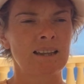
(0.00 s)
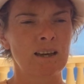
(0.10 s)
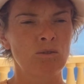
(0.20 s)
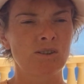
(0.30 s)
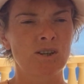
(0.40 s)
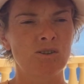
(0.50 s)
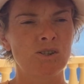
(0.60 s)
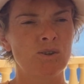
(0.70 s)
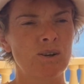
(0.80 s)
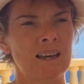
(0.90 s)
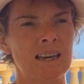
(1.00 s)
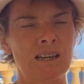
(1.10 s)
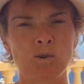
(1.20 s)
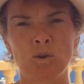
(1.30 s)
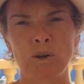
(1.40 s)
They also do
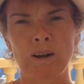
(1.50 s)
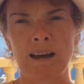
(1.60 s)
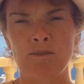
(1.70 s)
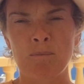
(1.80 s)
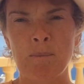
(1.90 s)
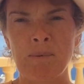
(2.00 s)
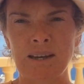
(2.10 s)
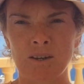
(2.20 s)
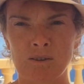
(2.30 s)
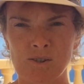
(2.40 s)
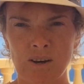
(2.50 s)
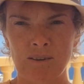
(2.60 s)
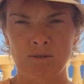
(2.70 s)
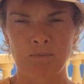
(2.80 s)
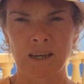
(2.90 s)
eat all you like from the menu,
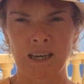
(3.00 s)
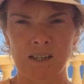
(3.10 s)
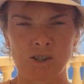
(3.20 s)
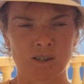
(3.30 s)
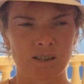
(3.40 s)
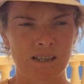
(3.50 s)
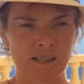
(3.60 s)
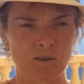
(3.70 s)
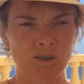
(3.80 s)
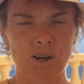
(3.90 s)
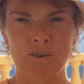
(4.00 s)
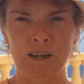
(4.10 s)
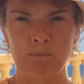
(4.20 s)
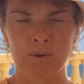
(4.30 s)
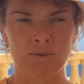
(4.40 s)
straight from the kitchen. It's not
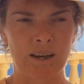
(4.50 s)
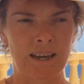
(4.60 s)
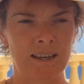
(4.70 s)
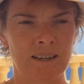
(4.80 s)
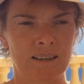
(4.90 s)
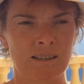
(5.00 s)
only buffet.